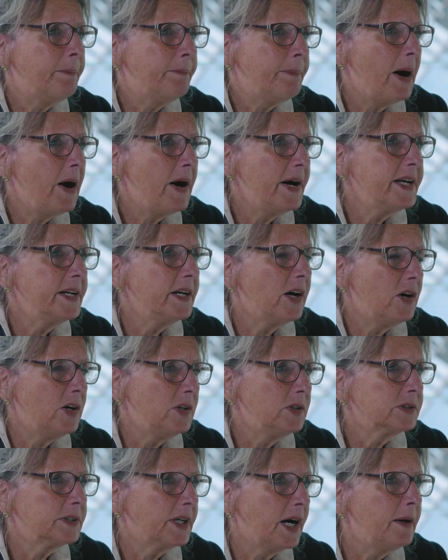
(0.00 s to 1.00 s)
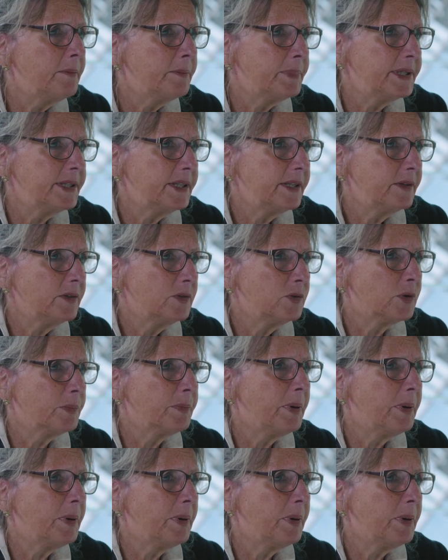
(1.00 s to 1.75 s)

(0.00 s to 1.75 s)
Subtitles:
buying a whole company or